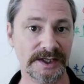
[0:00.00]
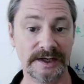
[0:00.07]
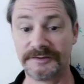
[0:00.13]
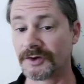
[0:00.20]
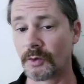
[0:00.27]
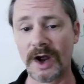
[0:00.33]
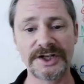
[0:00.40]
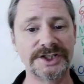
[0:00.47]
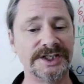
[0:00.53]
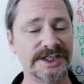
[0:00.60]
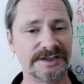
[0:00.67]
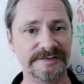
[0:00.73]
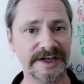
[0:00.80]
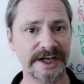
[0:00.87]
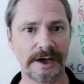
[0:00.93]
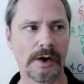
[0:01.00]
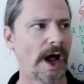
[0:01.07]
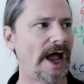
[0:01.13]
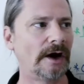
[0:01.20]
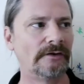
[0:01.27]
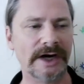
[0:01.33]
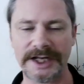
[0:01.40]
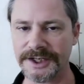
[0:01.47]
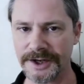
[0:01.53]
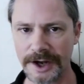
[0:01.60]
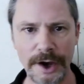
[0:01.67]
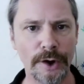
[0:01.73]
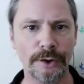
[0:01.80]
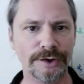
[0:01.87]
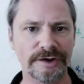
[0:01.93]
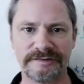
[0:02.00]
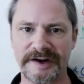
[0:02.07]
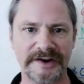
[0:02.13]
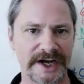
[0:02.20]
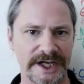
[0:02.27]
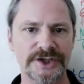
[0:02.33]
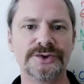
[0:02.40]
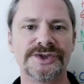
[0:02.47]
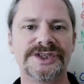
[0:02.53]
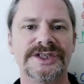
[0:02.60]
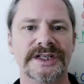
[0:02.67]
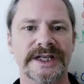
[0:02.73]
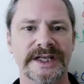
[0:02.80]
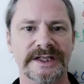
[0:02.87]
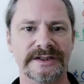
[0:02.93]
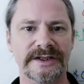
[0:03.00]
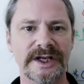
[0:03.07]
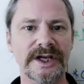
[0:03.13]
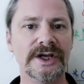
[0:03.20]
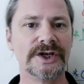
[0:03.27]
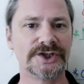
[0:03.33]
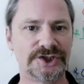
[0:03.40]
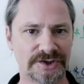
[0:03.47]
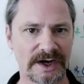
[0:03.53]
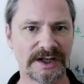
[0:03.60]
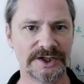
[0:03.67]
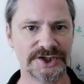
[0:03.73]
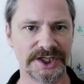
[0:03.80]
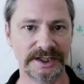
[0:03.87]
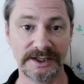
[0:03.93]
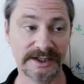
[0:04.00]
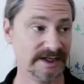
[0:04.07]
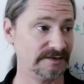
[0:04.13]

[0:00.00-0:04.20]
If you're watching this video, I already know you're very interested in astrology.